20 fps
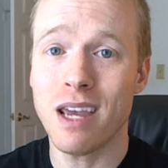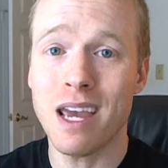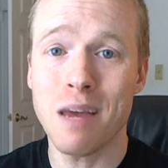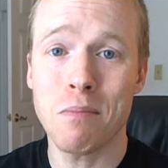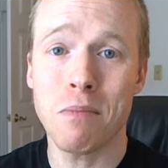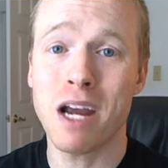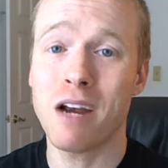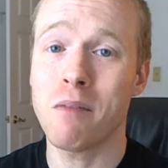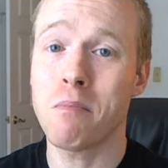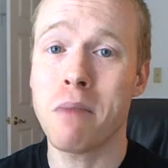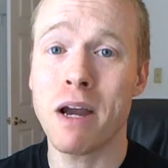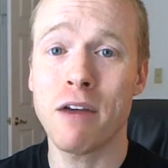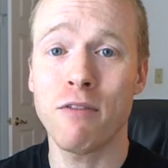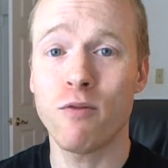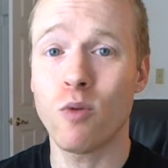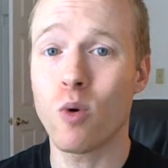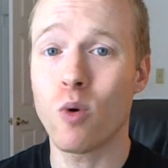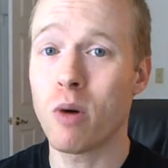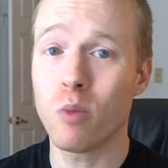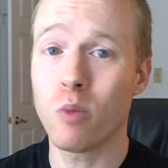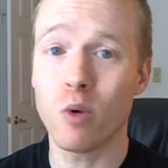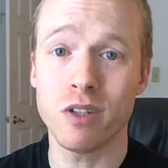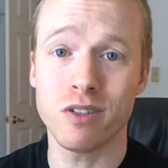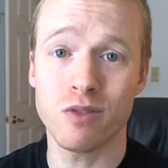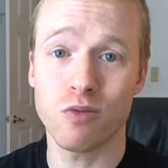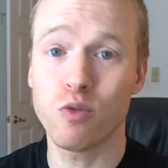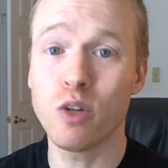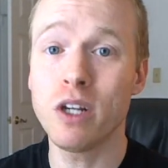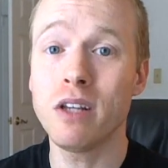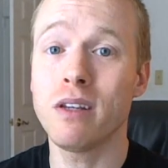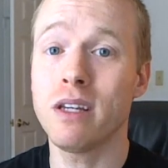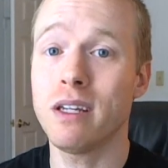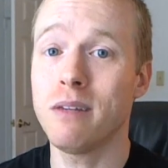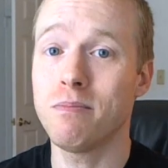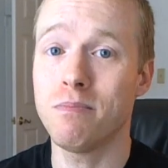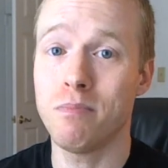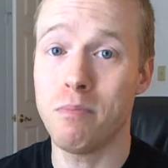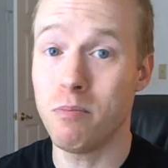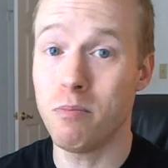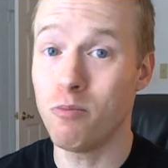and my form was really,
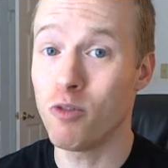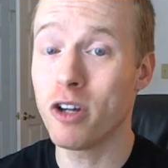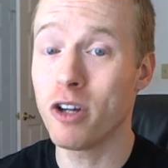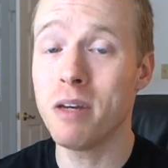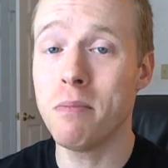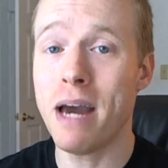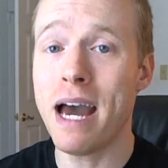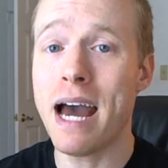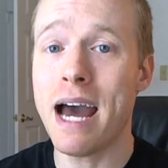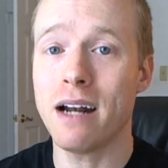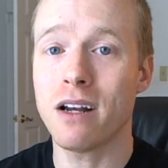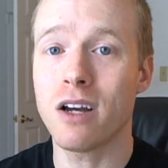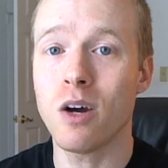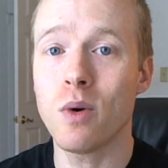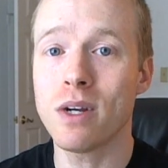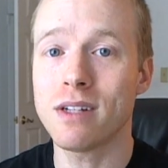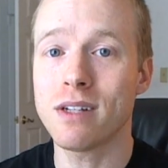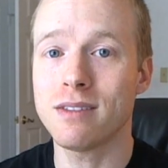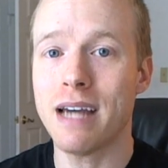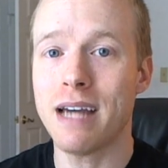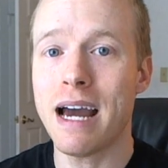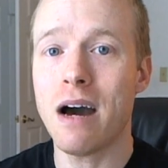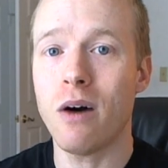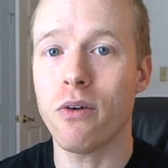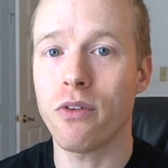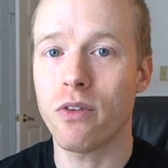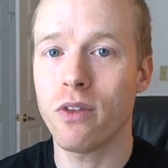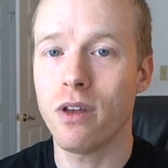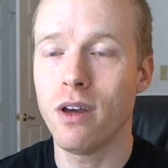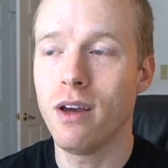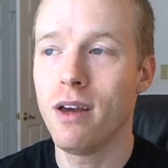really bad, going south.